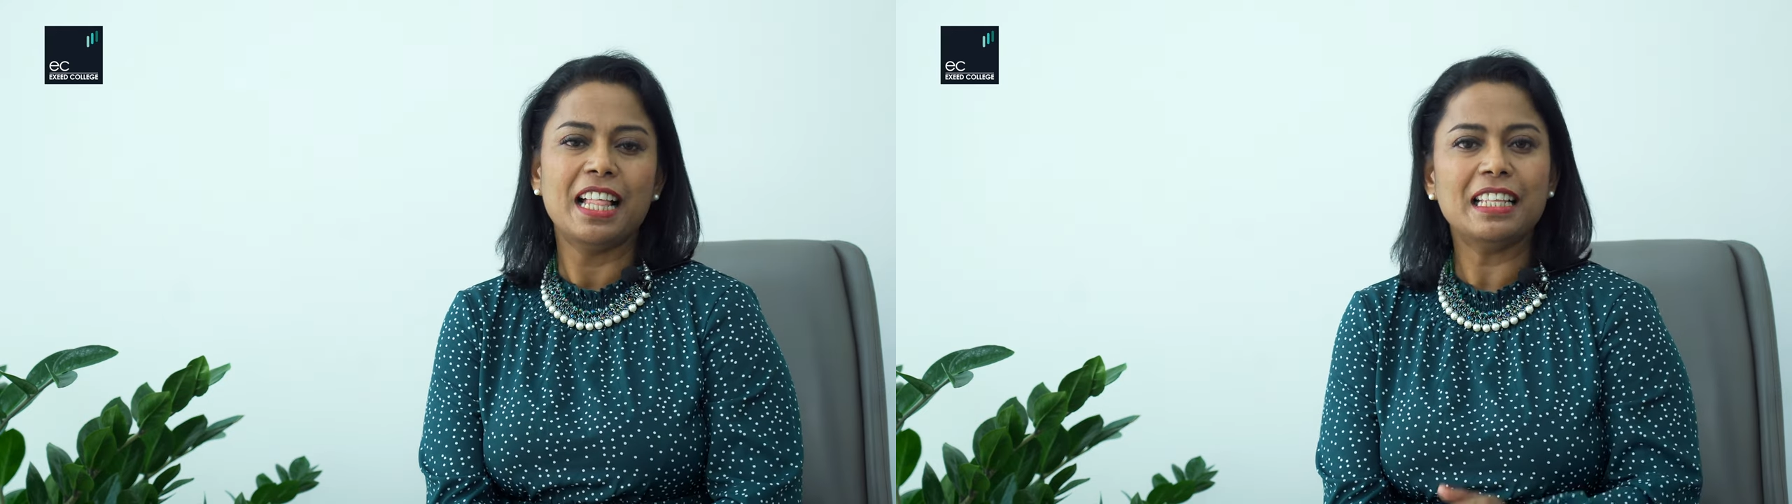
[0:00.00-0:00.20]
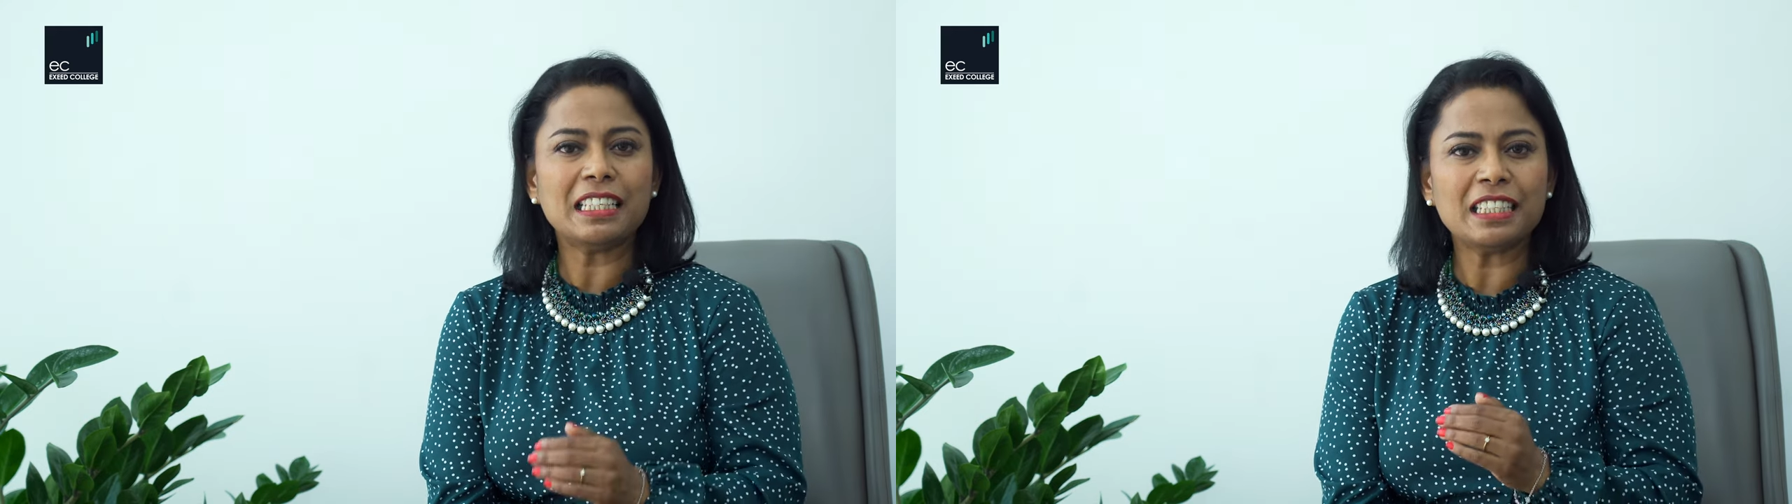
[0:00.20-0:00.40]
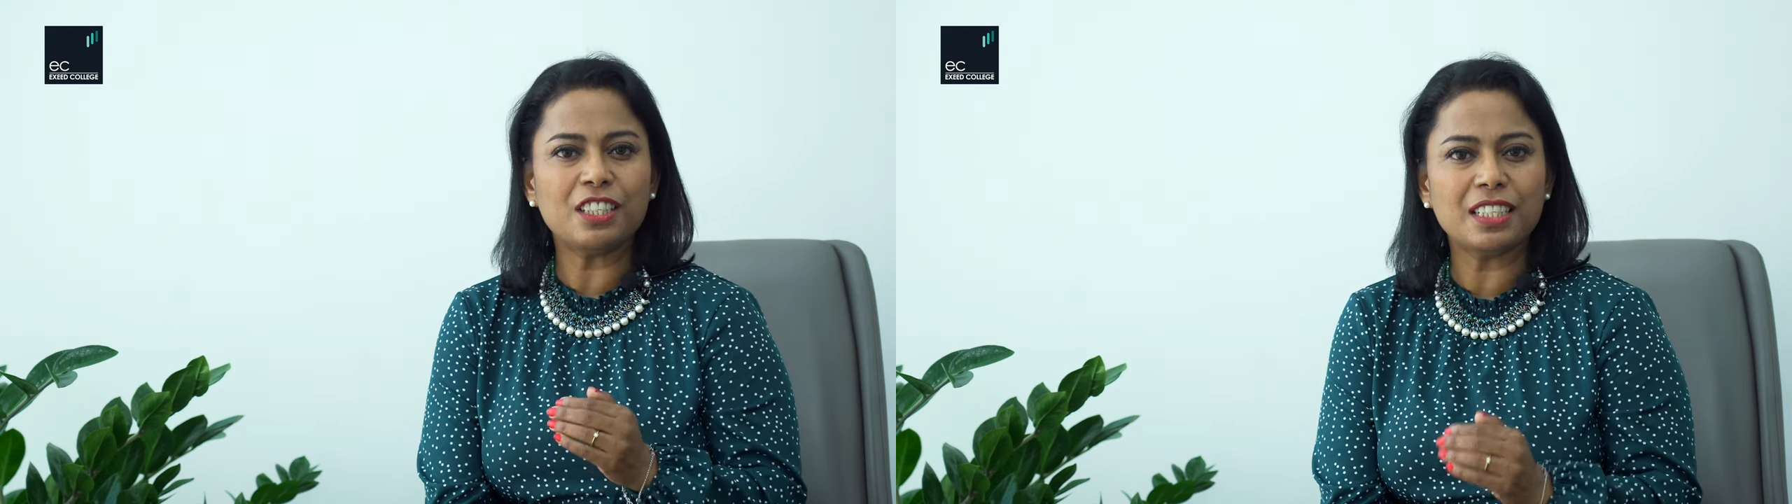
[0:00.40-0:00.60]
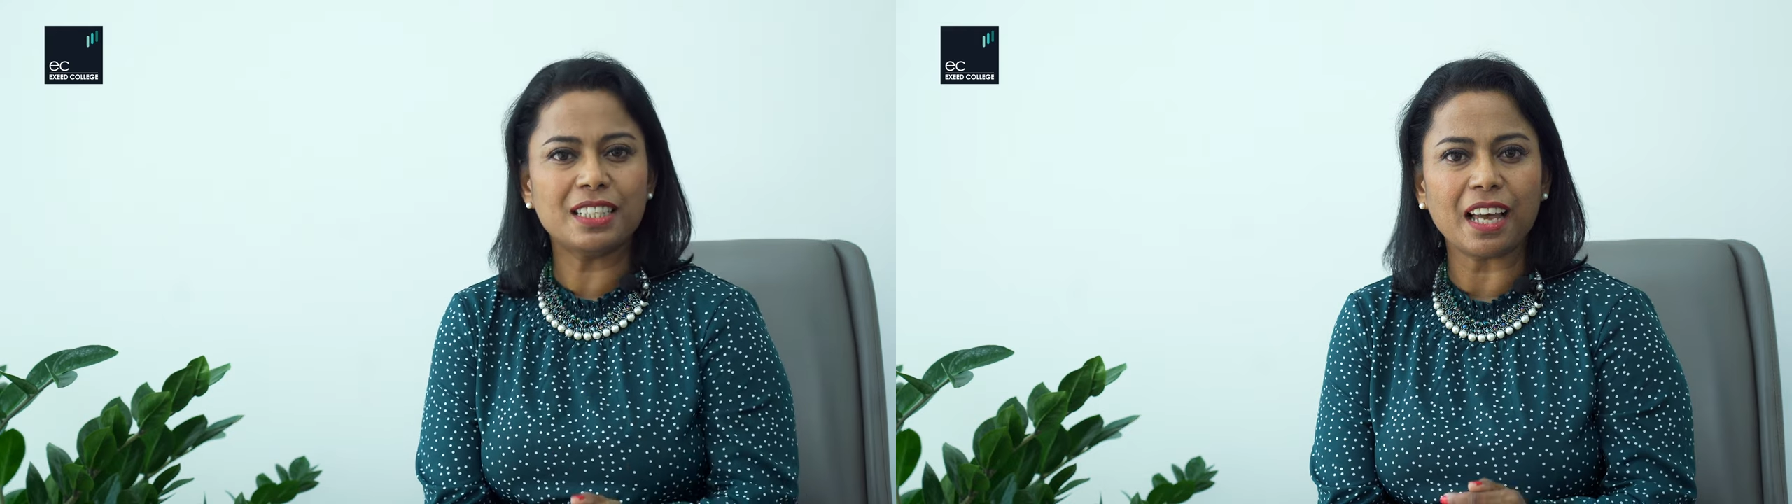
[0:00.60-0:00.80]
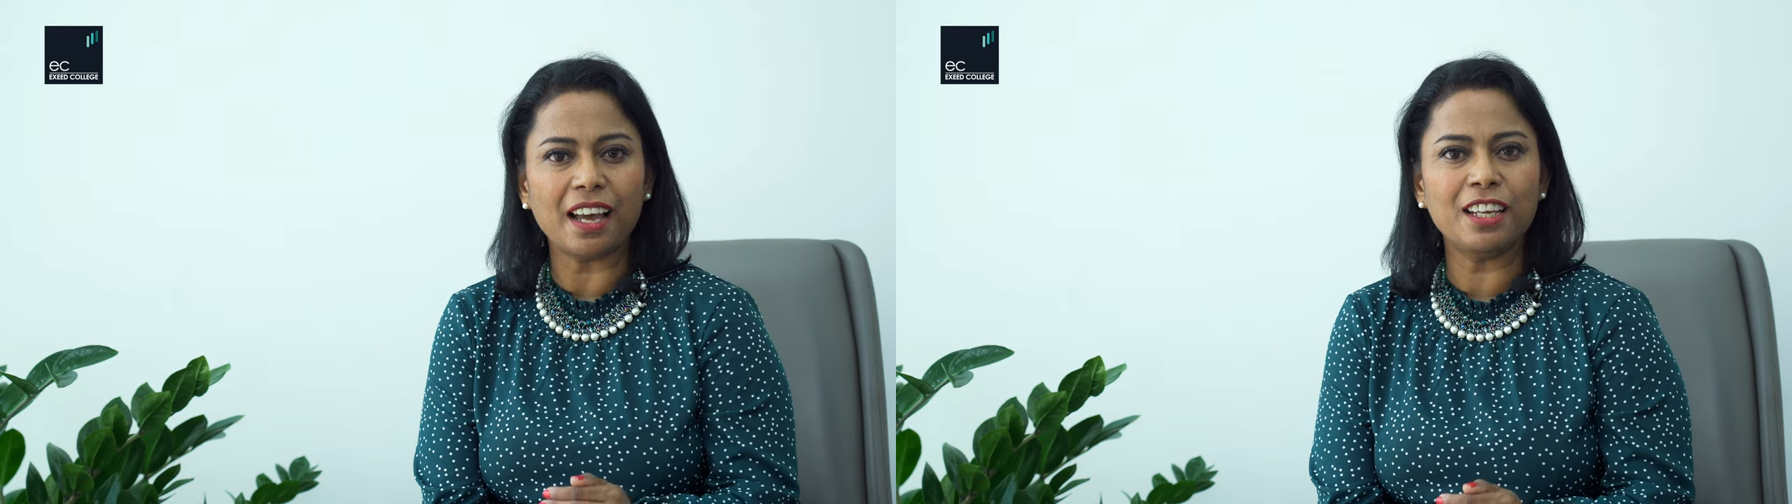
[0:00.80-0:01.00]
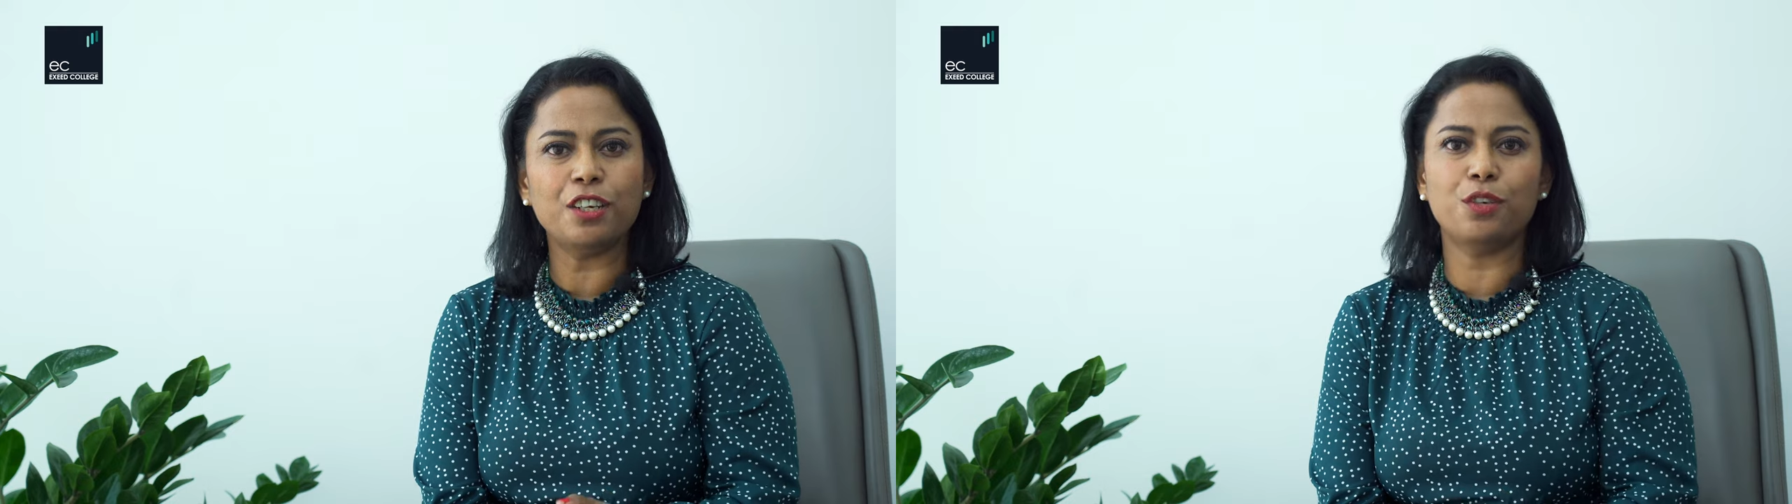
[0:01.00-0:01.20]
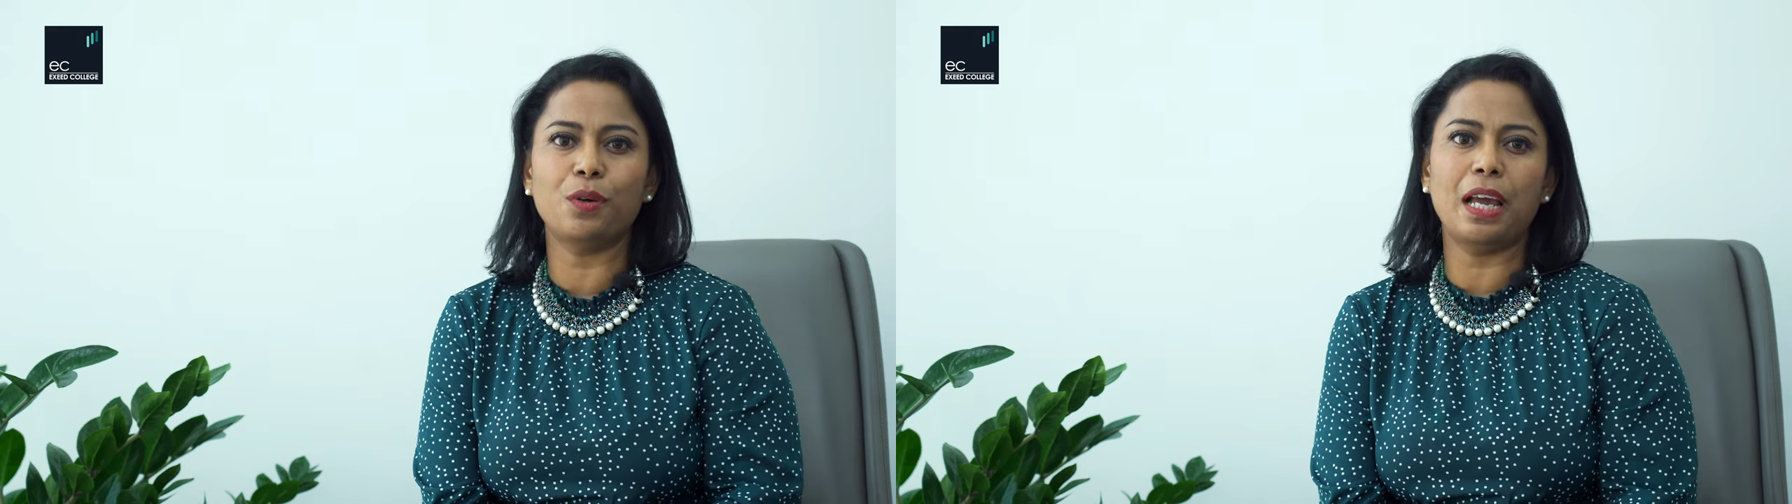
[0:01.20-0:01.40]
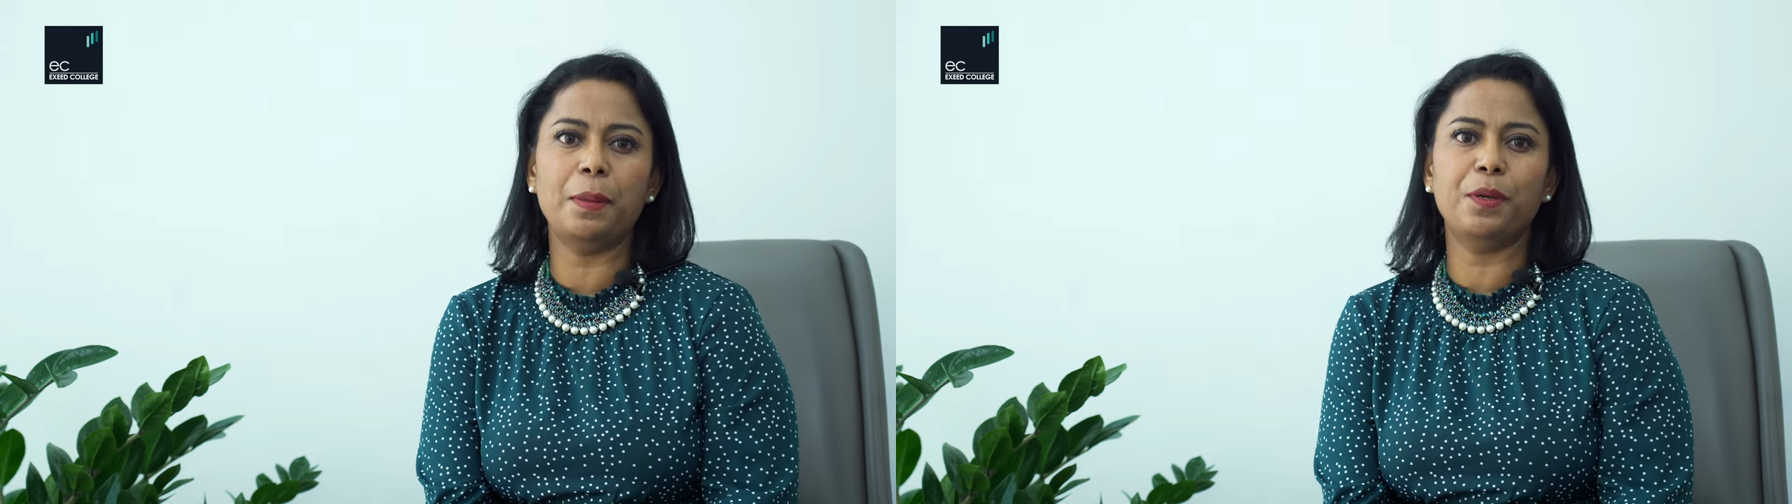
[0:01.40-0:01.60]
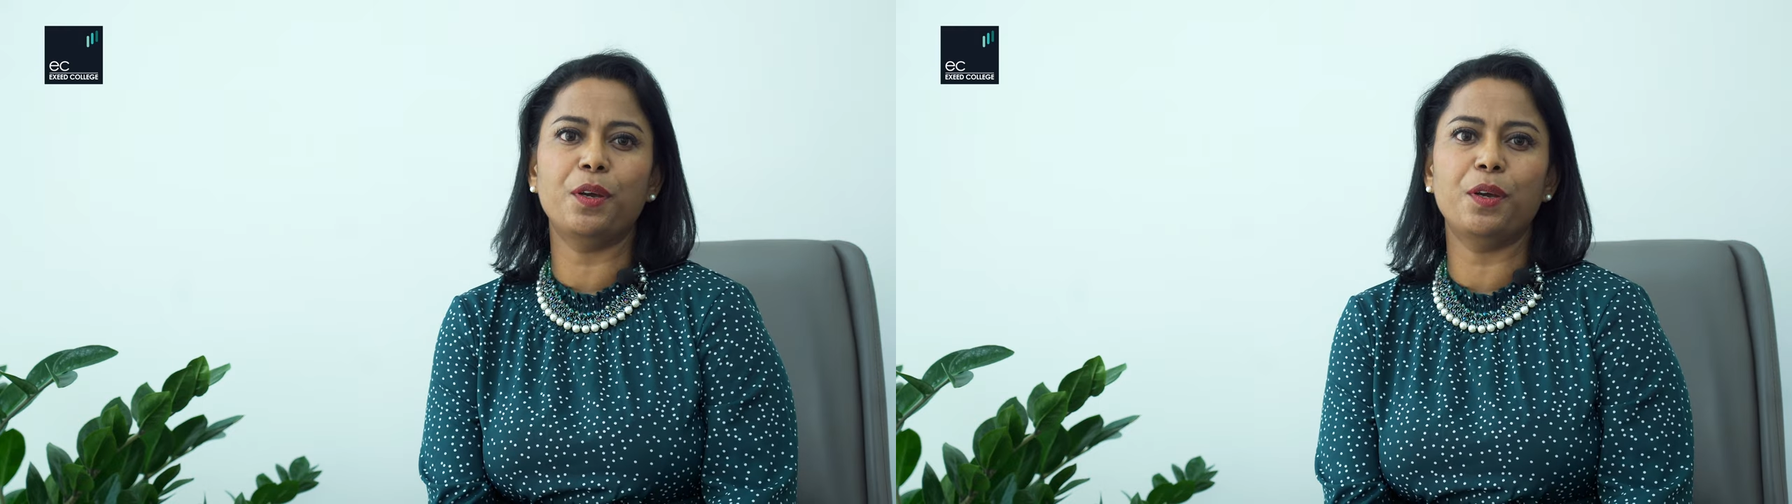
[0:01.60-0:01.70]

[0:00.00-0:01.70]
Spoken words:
This is designed to help